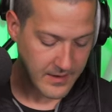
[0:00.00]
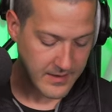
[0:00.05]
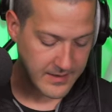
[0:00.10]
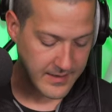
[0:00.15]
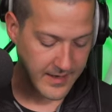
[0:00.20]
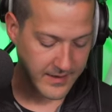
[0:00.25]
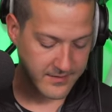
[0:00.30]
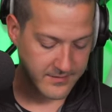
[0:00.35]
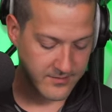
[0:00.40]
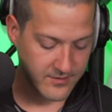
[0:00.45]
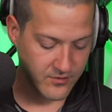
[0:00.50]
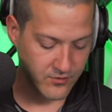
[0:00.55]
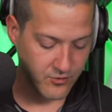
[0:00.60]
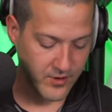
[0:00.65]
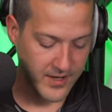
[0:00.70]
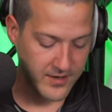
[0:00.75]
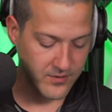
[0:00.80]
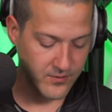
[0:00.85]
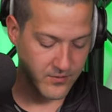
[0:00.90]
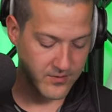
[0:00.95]
Next, let's
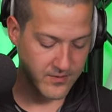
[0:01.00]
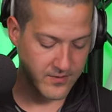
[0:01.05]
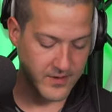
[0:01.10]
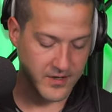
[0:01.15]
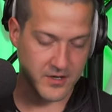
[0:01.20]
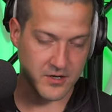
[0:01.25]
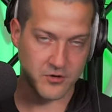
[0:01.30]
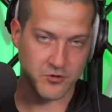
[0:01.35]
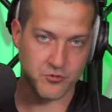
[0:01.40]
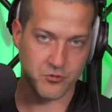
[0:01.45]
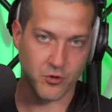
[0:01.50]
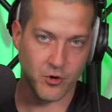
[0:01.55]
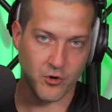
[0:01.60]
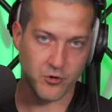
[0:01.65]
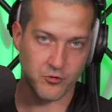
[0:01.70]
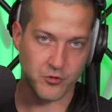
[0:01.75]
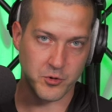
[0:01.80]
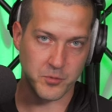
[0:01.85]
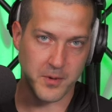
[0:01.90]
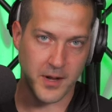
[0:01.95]
try using the
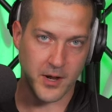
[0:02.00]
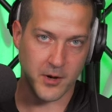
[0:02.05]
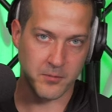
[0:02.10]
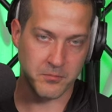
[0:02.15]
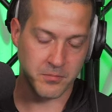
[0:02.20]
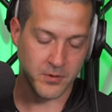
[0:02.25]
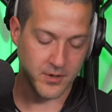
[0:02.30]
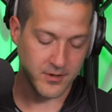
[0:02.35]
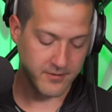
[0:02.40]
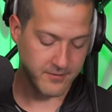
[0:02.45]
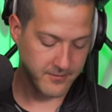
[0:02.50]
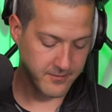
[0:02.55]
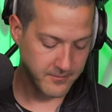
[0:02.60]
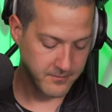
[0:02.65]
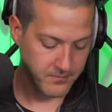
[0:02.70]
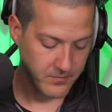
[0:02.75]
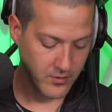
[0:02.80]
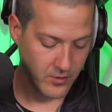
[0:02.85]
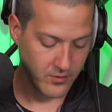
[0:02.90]
control room outputs.